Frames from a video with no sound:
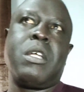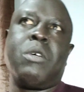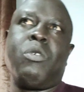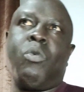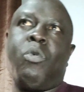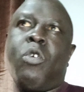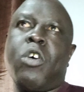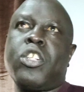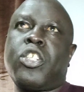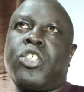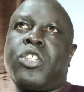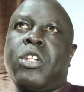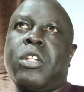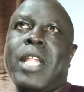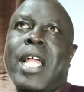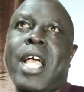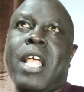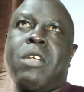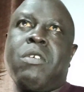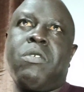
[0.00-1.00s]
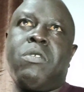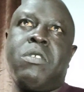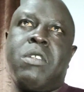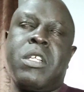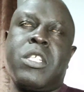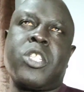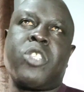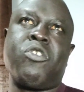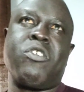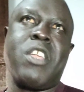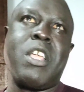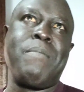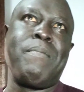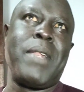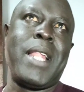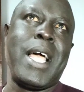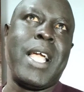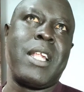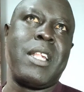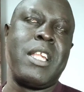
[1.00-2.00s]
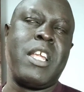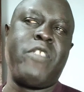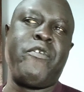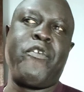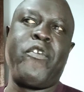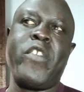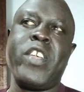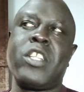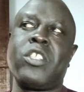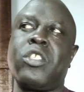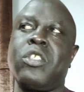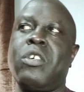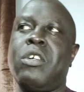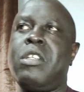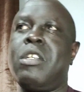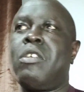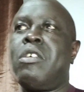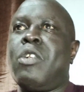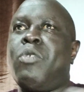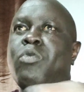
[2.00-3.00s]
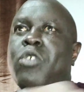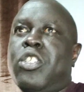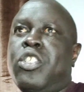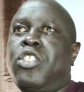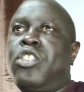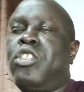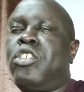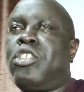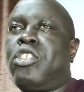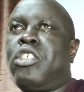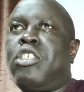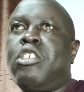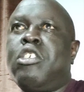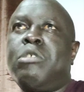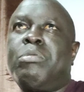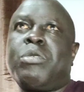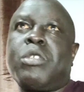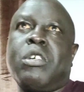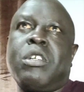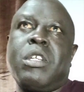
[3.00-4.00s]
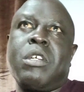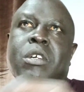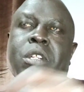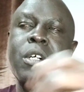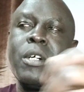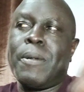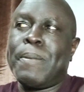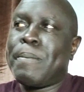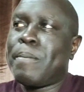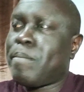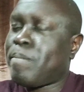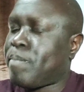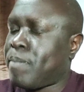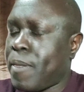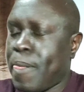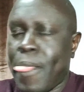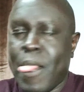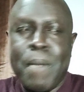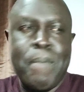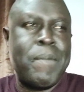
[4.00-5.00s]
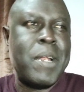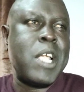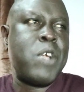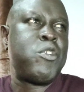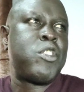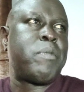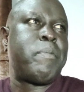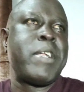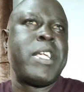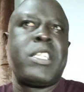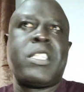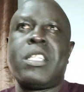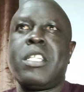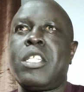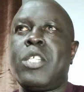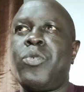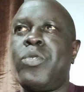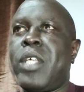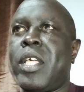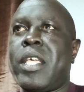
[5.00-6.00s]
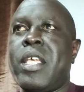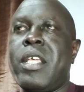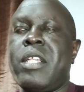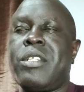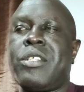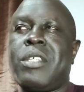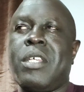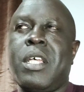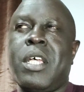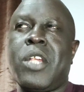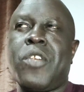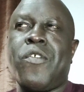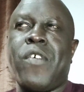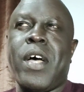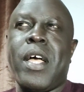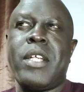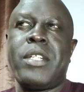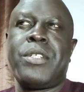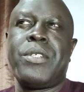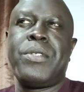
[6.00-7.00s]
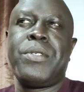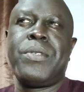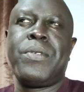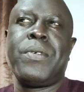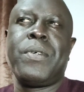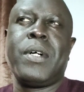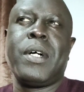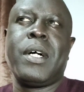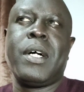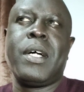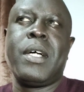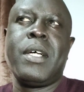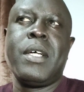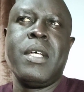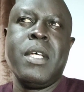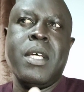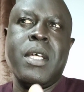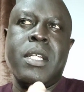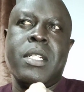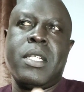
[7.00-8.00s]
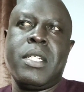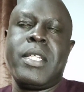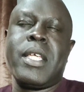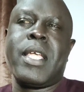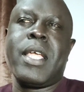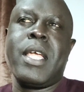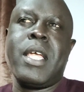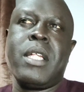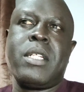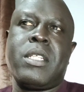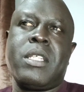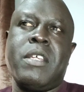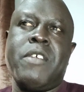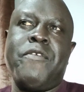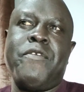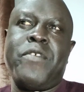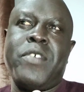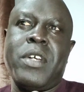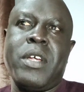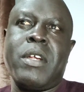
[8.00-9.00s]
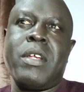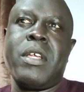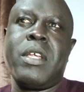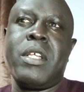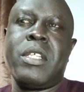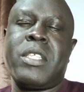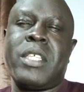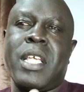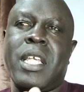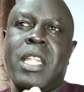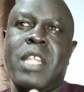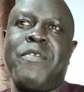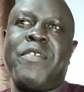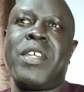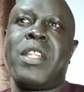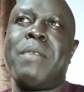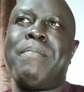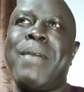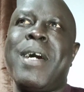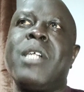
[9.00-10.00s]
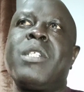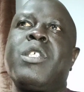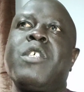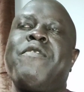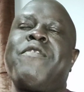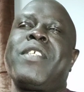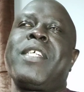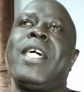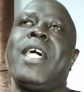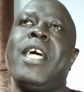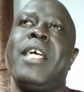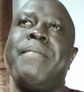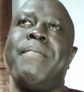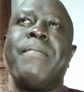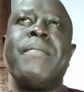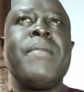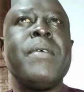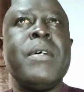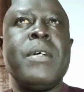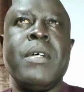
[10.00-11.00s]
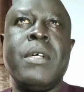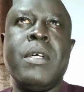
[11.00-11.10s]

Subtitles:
watch, like you're gonna stream like Netflix, or you're gonna watch YouTube, or you're gonna play with PlayStation with the kids, try to dedicate a very significant amounts of time,